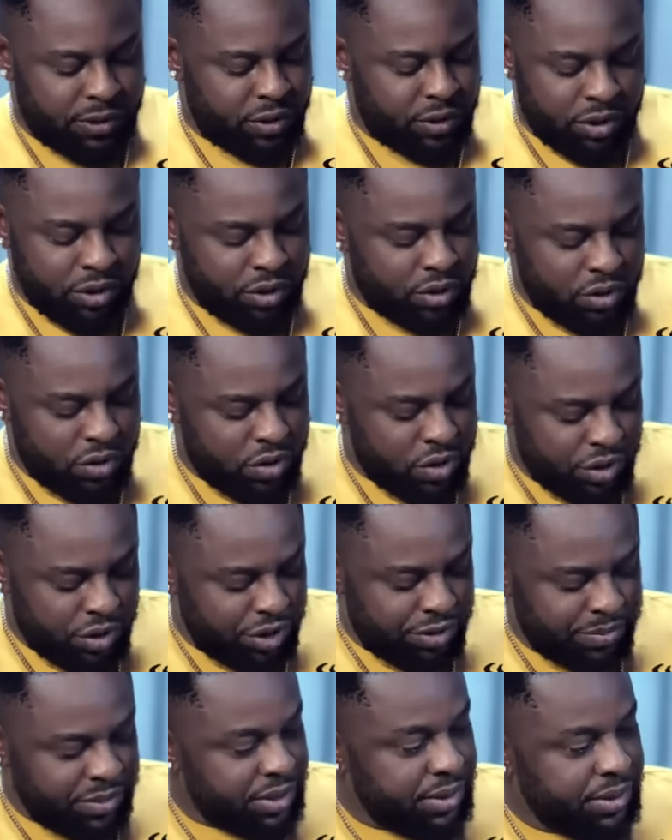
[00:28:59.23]
Don't
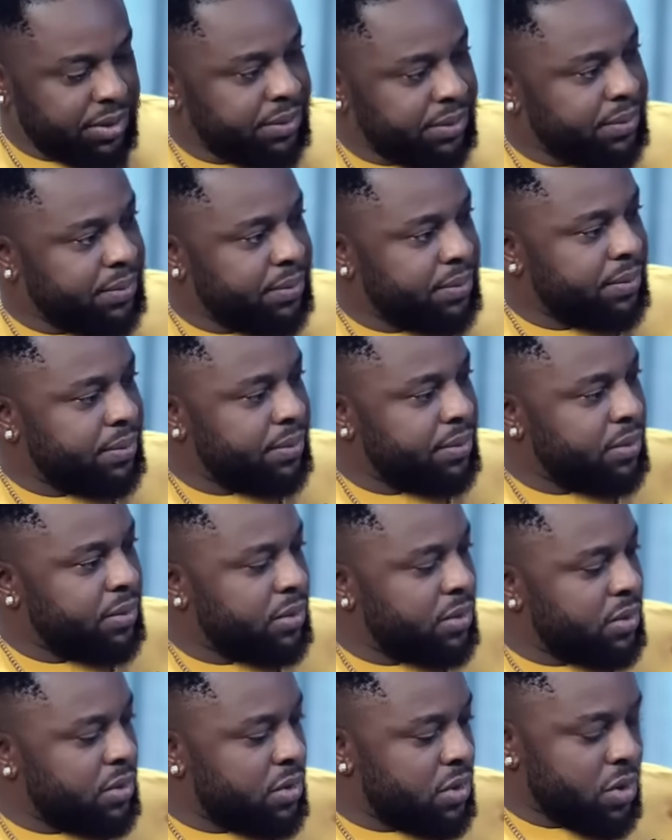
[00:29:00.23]
touch me.
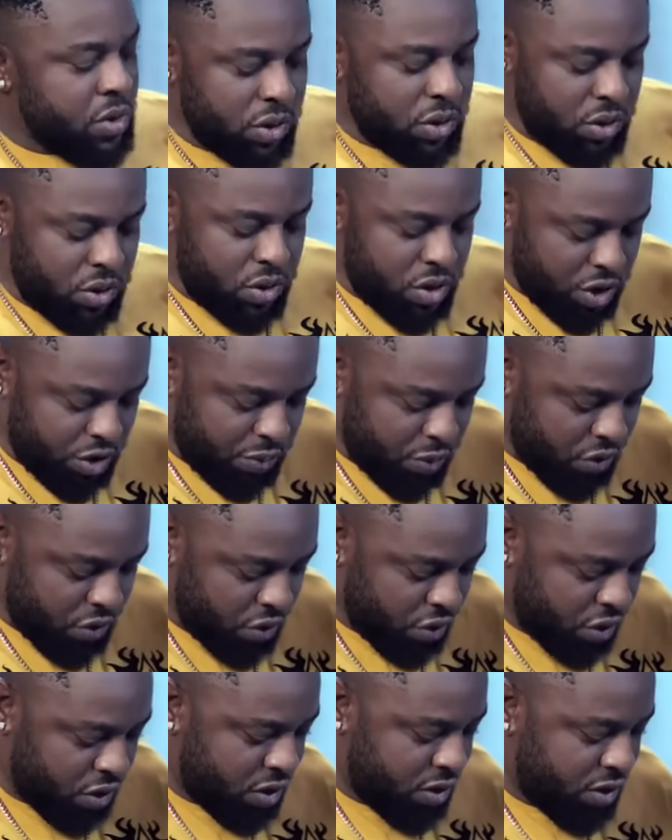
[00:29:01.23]
Don't touch me
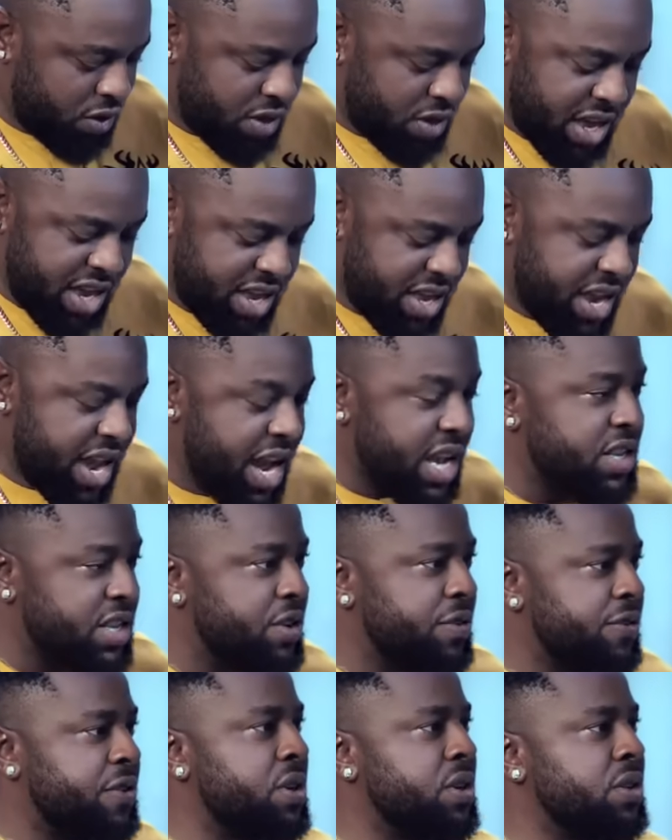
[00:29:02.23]
with those stinking
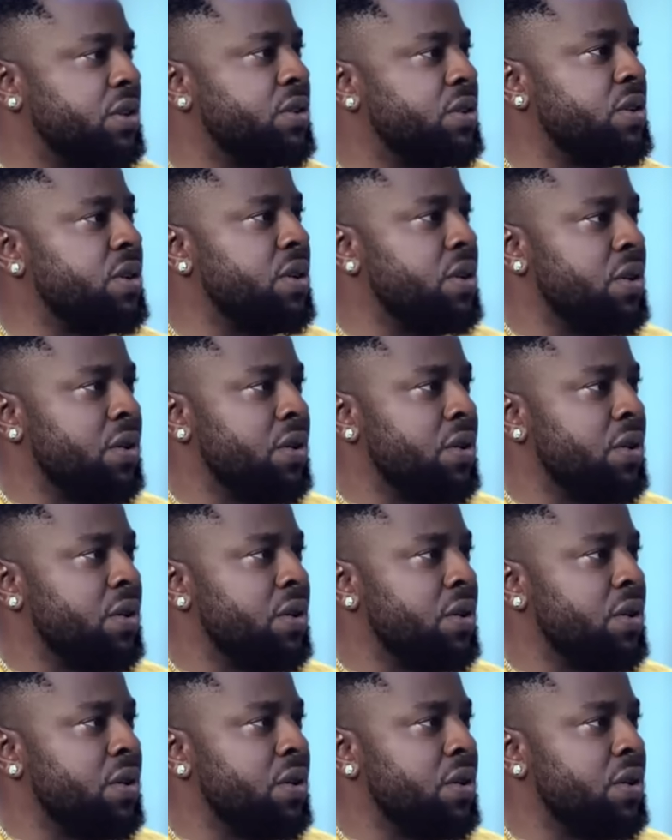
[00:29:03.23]
hands of yours.